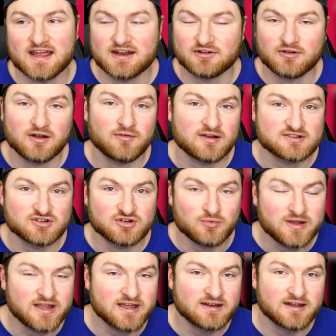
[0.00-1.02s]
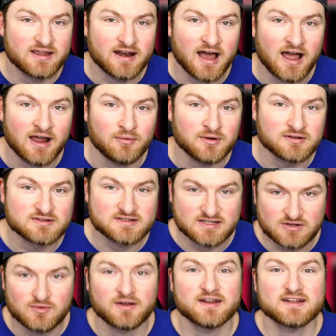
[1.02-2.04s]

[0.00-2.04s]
and a great rest of your weekend, and I will see you all